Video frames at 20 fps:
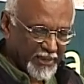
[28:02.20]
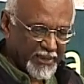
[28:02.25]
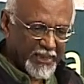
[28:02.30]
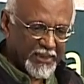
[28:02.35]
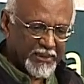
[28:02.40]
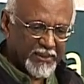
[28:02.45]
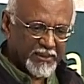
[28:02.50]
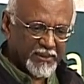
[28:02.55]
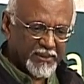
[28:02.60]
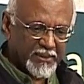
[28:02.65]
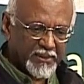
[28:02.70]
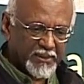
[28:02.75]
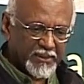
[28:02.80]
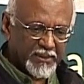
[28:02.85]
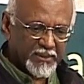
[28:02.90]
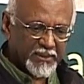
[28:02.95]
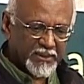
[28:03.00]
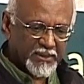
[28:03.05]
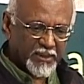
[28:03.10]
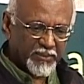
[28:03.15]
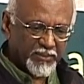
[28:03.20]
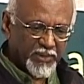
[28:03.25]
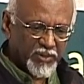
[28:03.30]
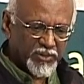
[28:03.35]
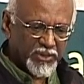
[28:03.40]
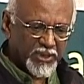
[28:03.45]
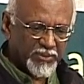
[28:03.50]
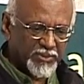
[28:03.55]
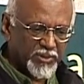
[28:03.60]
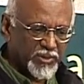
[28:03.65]
that somehow
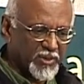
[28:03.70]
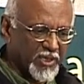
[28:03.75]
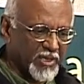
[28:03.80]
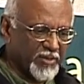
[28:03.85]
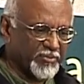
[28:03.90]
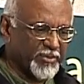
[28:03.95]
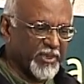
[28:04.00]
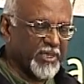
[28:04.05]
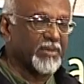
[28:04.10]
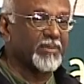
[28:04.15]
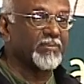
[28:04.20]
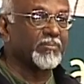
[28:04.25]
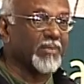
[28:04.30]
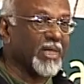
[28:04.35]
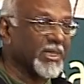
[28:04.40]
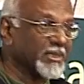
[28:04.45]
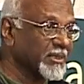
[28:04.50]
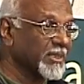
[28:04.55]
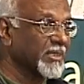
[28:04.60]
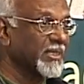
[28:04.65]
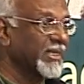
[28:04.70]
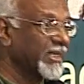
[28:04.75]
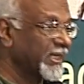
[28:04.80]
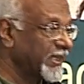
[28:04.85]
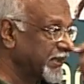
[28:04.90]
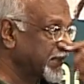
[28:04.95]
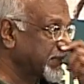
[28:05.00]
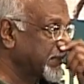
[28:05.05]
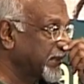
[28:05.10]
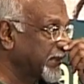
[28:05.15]
seems to have been
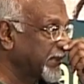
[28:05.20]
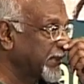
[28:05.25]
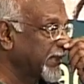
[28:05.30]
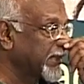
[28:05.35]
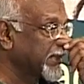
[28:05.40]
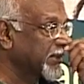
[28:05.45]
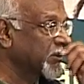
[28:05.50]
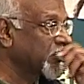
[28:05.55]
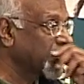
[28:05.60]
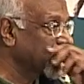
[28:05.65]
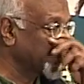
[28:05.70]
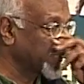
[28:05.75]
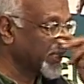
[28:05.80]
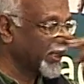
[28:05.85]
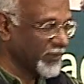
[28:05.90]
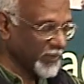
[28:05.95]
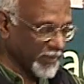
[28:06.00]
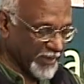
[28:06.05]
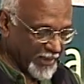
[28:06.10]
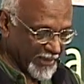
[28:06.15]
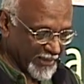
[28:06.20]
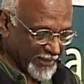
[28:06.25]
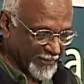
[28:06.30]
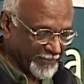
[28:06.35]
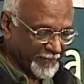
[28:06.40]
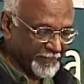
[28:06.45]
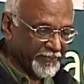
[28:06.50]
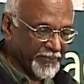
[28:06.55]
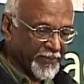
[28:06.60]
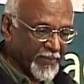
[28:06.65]
marginalized in the discourse around art.
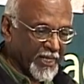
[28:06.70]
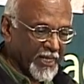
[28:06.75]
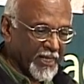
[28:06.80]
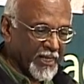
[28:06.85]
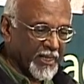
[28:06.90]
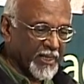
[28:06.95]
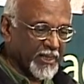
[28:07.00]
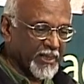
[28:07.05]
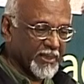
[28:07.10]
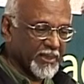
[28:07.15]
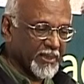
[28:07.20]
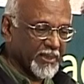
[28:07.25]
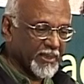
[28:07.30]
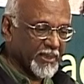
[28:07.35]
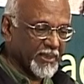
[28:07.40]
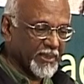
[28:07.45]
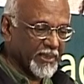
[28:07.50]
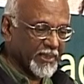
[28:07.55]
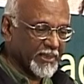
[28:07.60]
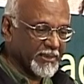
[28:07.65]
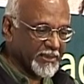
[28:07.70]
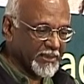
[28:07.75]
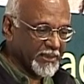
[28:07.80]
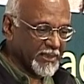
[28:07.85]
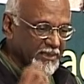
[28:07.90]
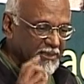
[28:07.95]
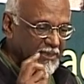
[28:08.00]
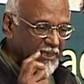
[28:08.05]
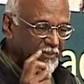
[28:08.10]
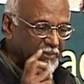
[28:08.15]
And I
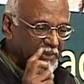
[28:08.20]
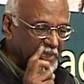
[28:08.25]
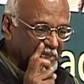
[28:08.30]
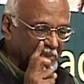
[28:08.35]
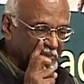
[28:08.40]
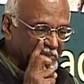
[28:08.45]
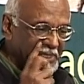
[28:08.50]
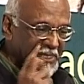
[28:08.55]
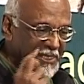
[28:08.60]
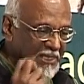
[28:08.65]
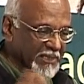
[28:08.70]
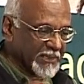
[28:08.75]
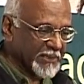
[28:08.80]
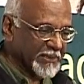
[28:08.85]
seriously believe that